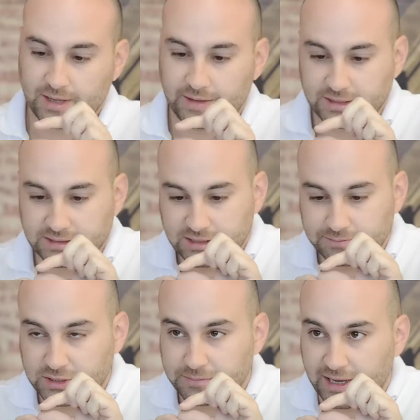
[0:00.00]
and there's this
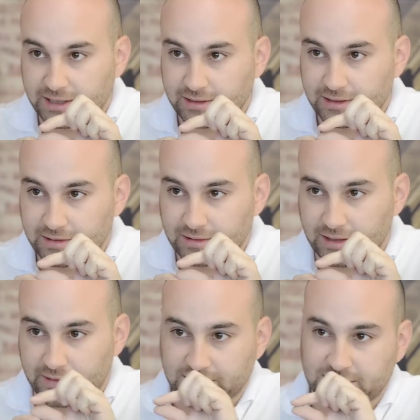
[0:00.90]
much paint,
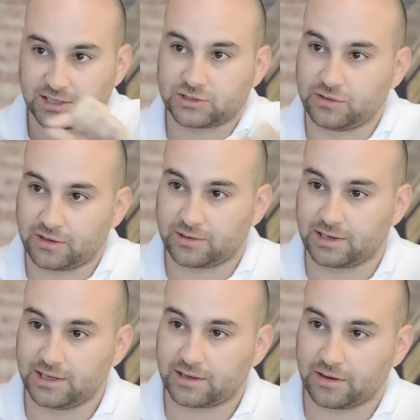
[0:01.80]
and there's next to no
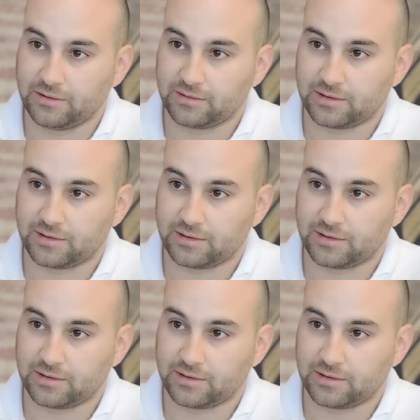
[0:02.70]
clear coat,